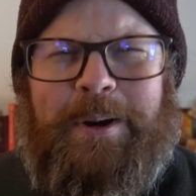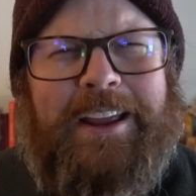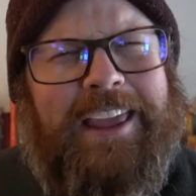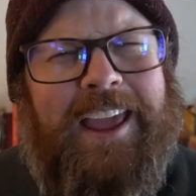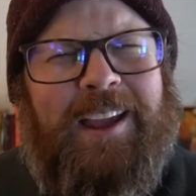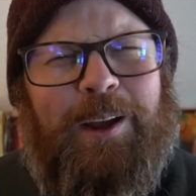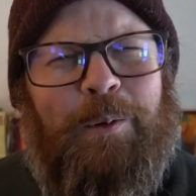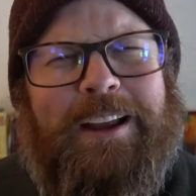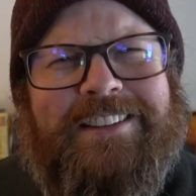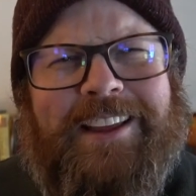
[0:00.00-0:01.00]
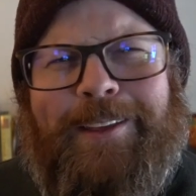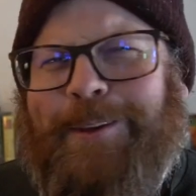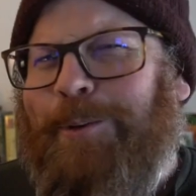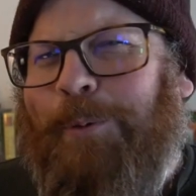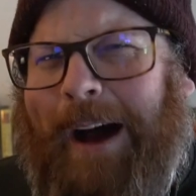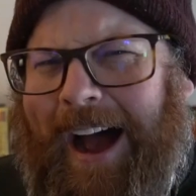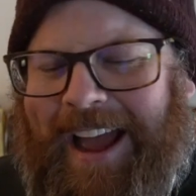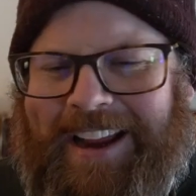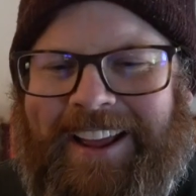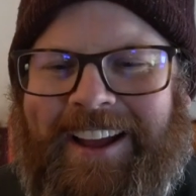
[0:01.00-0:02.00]
I can't quite tell you
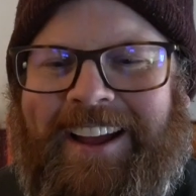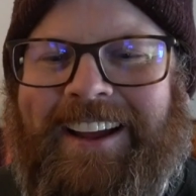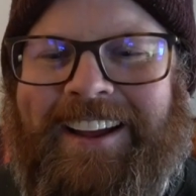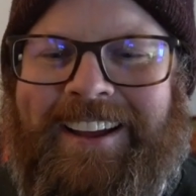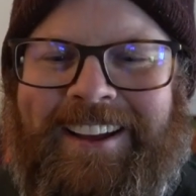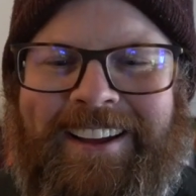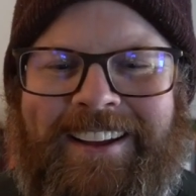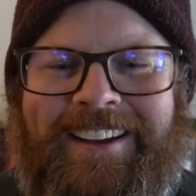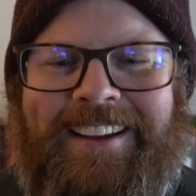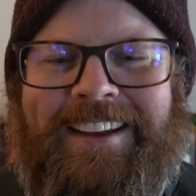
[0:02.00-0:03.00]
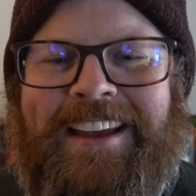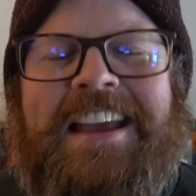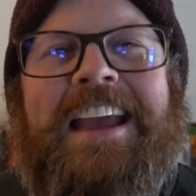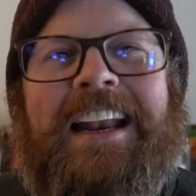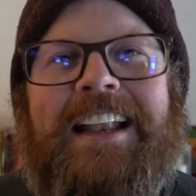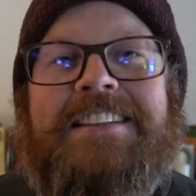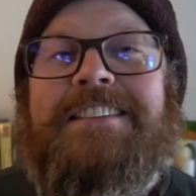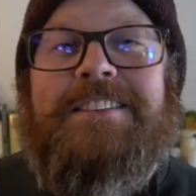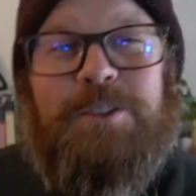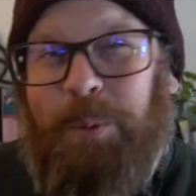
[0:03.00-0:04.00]
why. In less
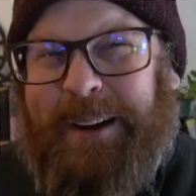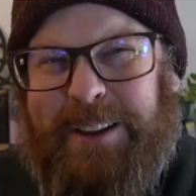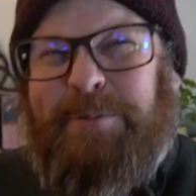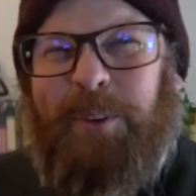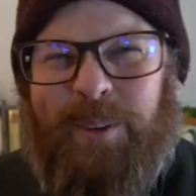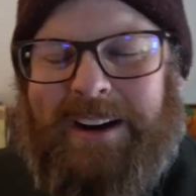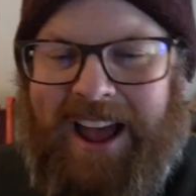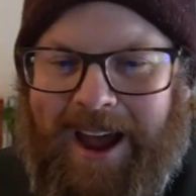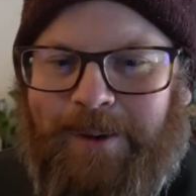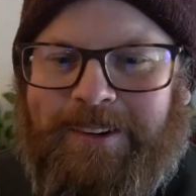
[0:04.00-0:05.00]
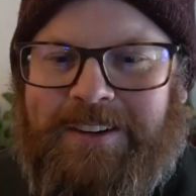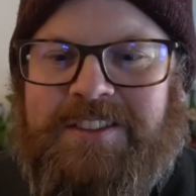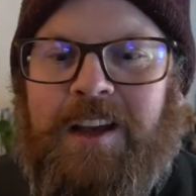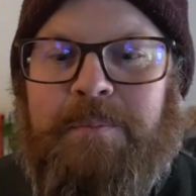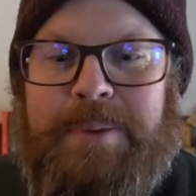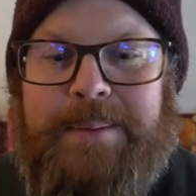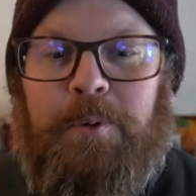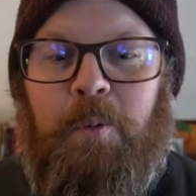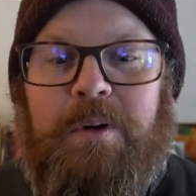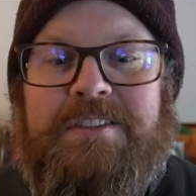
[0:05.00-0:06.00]
than 24 hours,
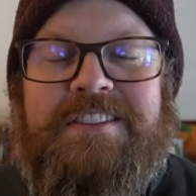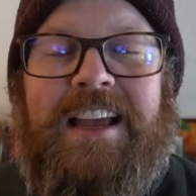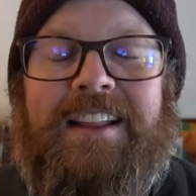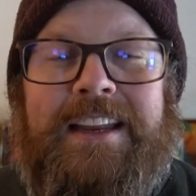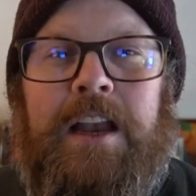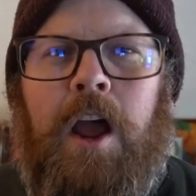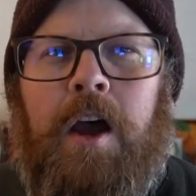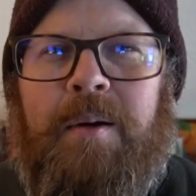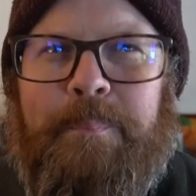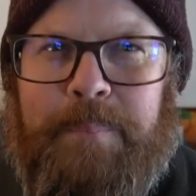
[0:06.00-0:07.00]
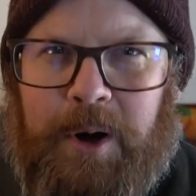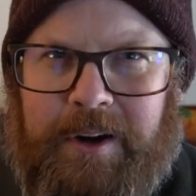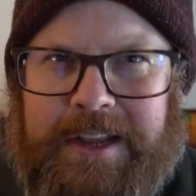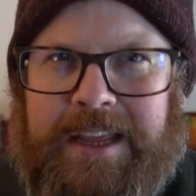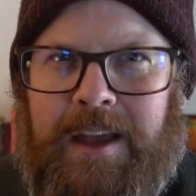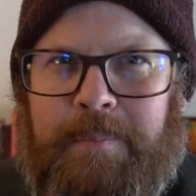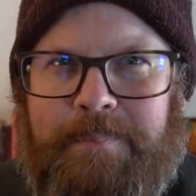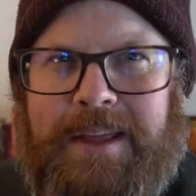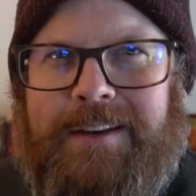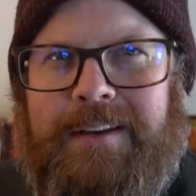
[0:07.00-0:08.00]
people were selling Bernie
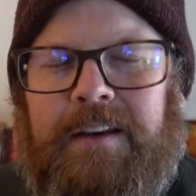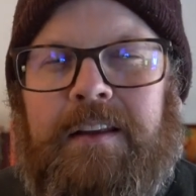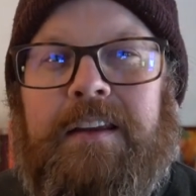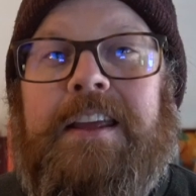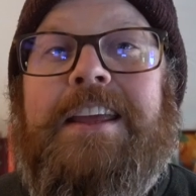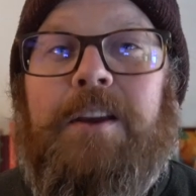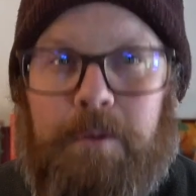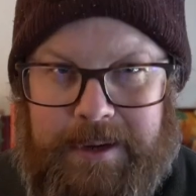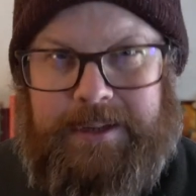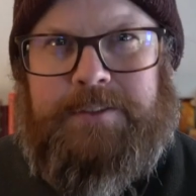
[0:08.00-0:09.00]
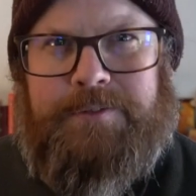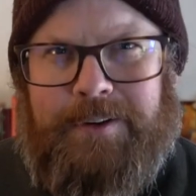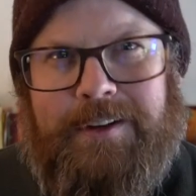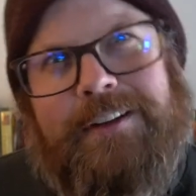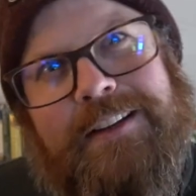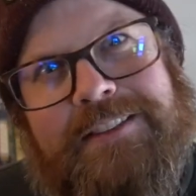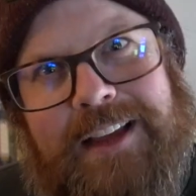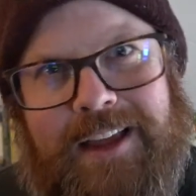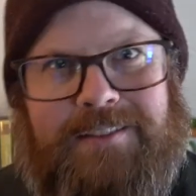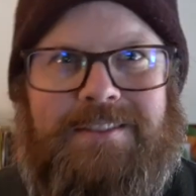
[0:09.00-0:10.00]
mitten earrings, for goodness
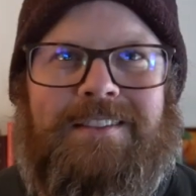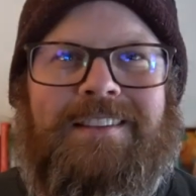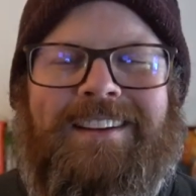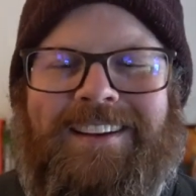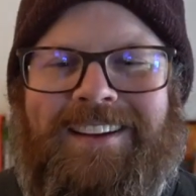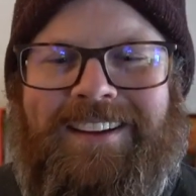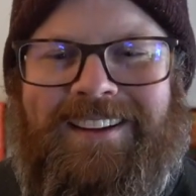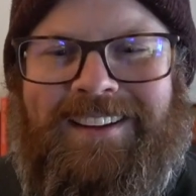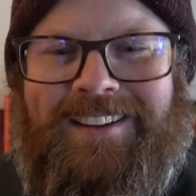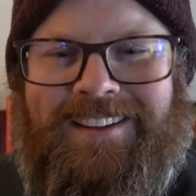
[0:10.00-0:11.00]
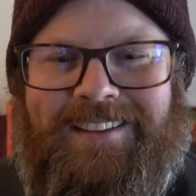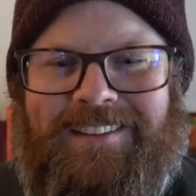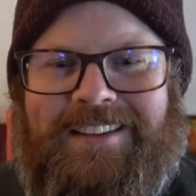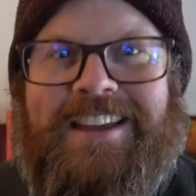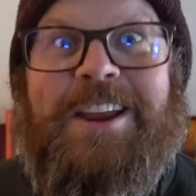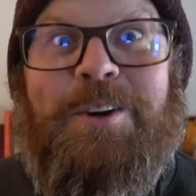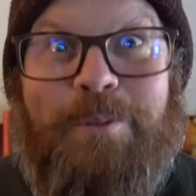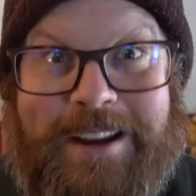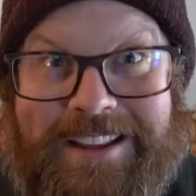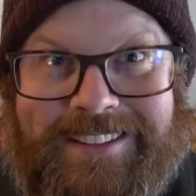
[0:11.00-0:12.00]
sakes.
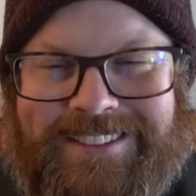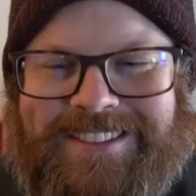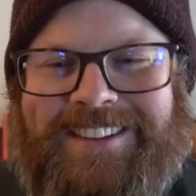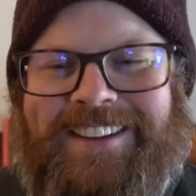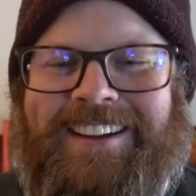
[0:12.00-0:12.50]
Earrings!